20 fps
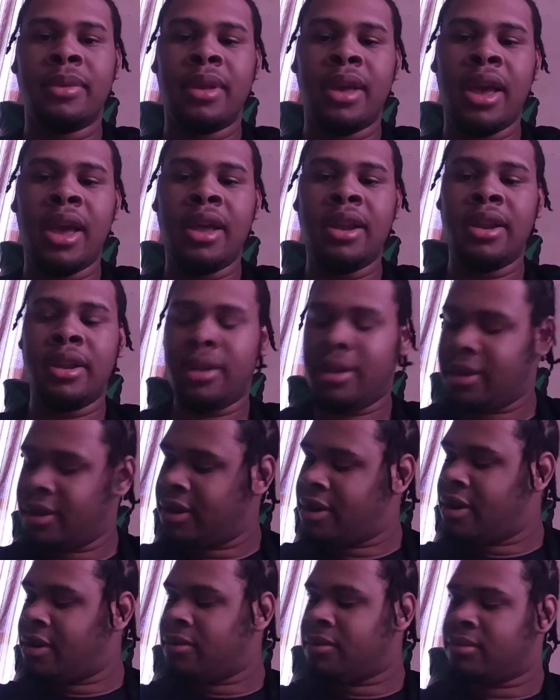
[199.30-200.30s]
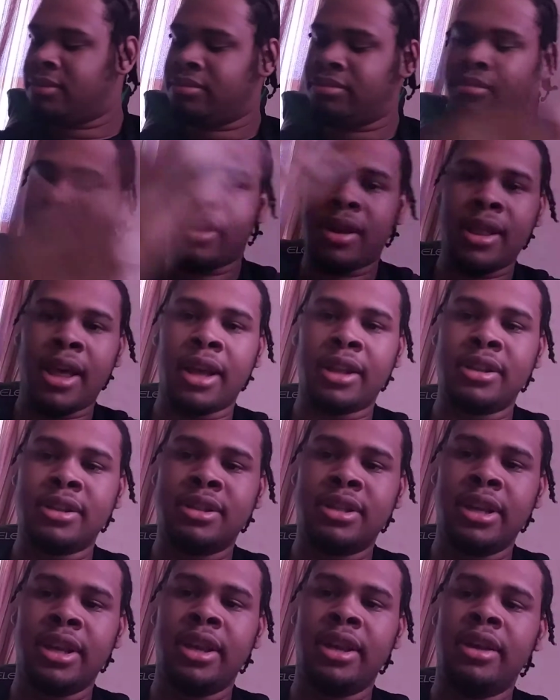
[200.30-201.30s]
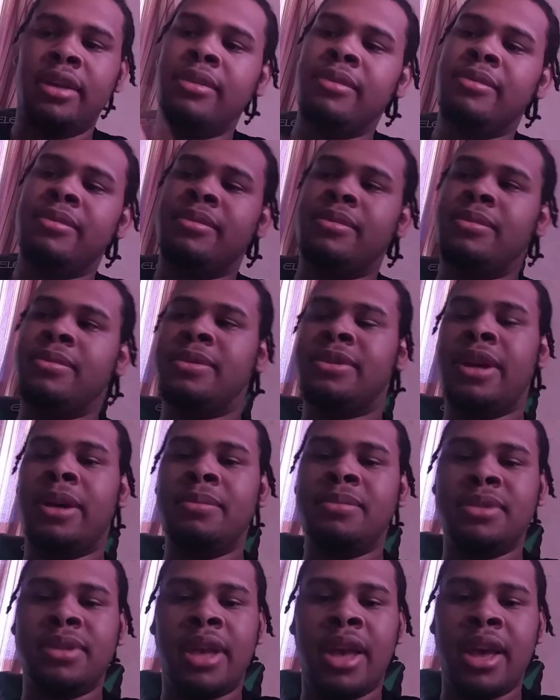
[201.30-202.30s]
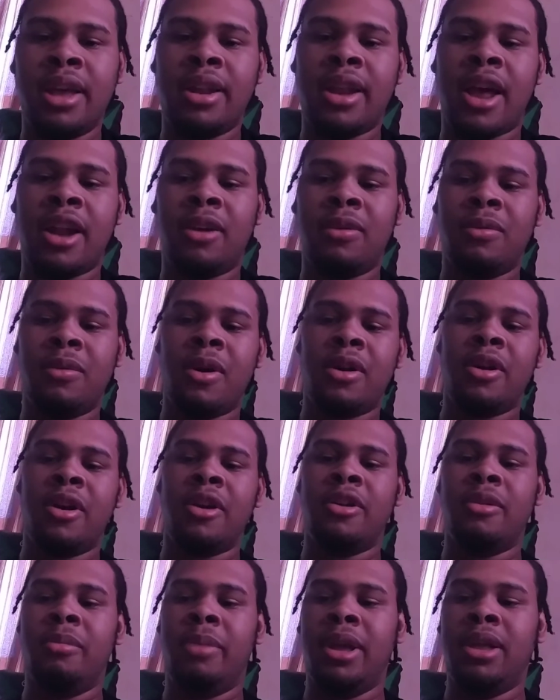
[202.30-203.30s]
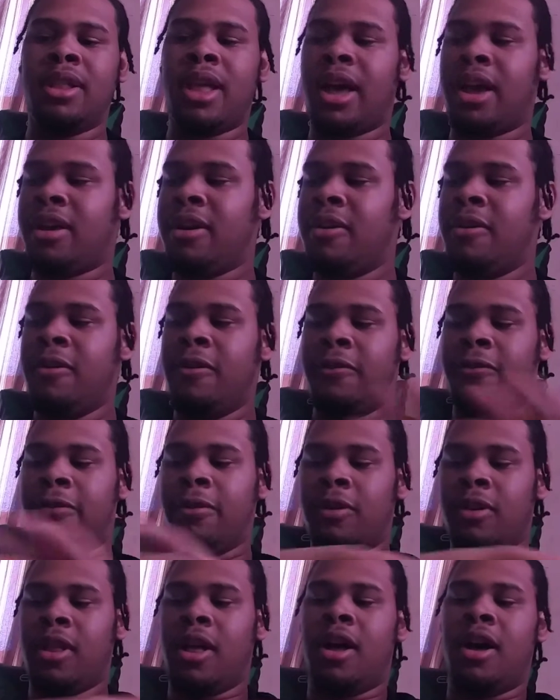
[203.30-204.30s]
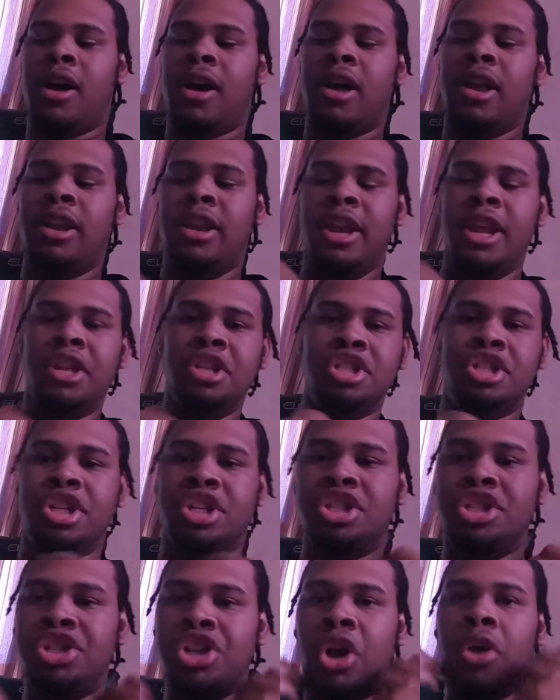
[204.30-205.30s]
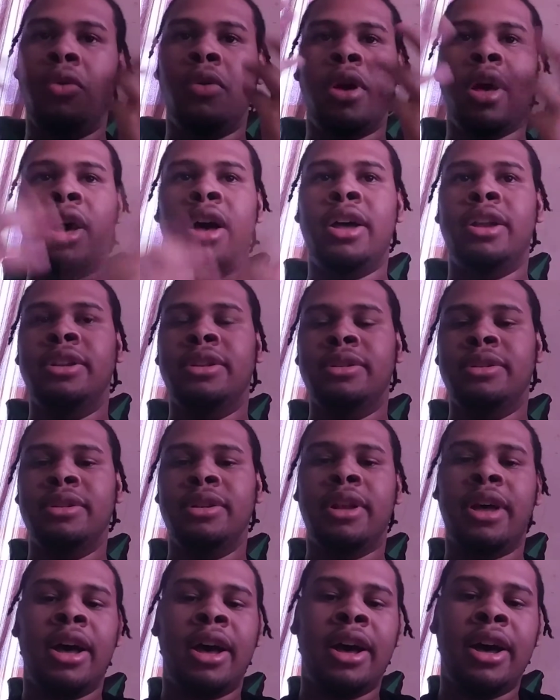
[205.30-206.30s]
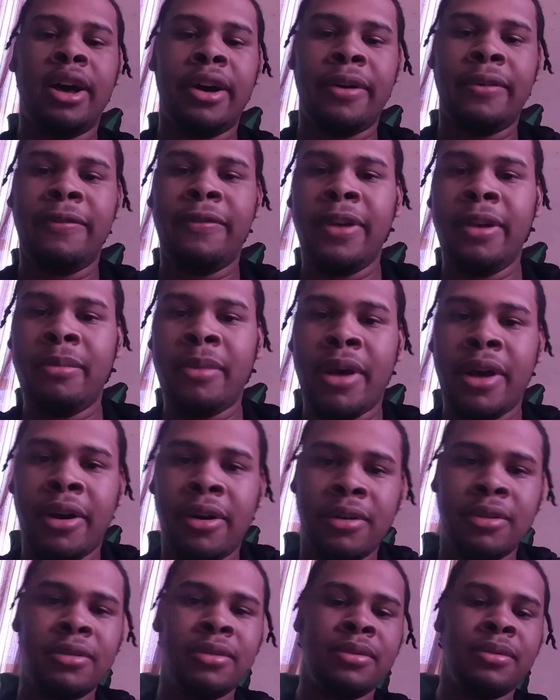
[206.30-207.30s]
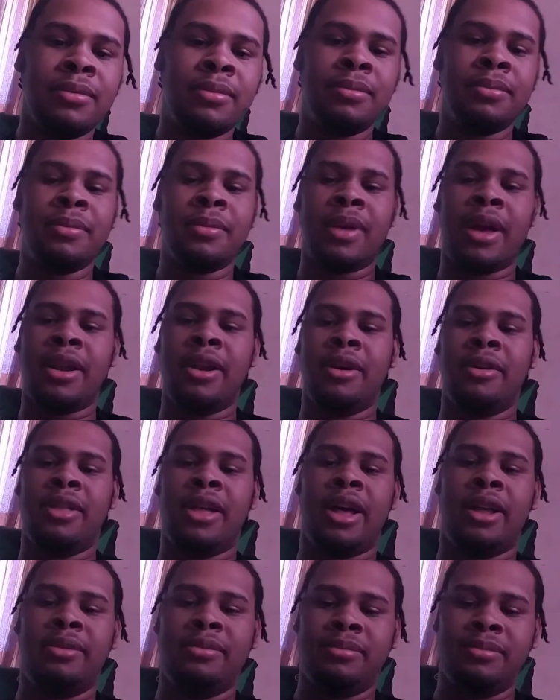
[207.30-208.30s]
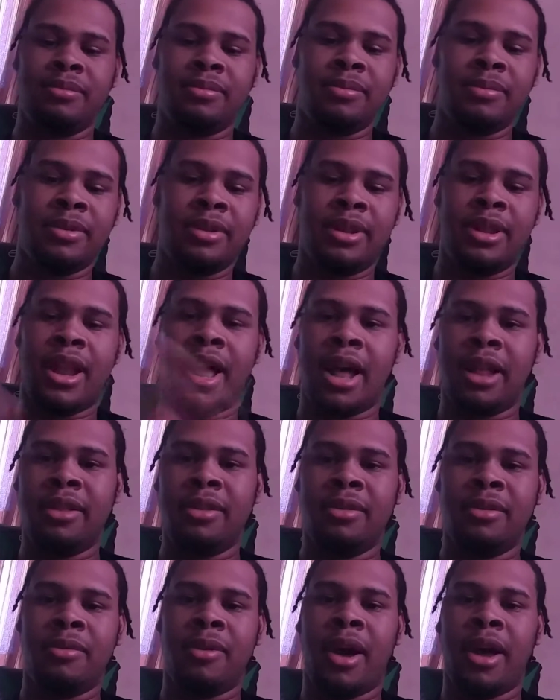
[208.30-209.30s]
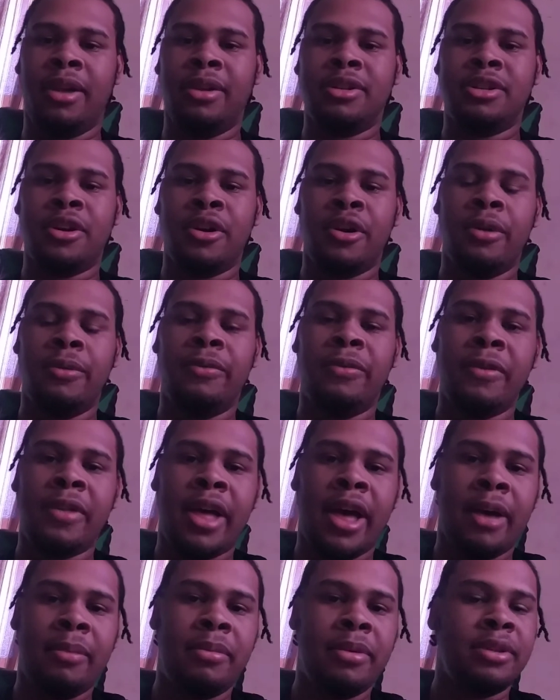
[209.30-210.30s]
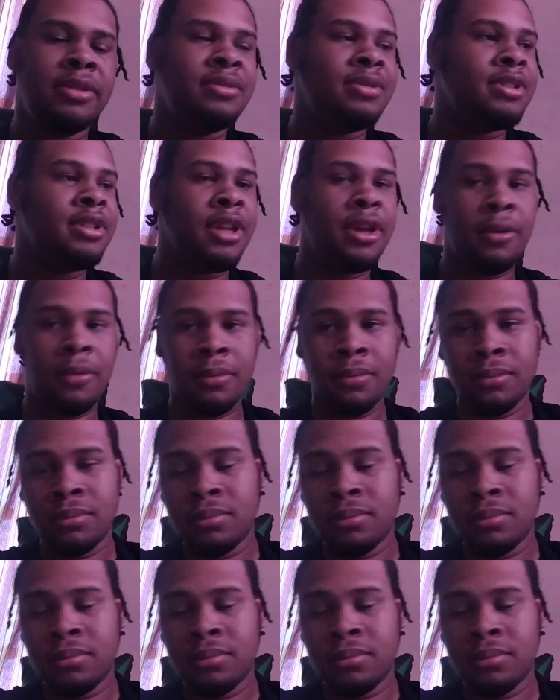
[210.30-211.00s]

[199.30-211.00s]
And, I like to see some skin. I don't want her to be like full-on ninja shogun female. I know that not the right term for that, but still.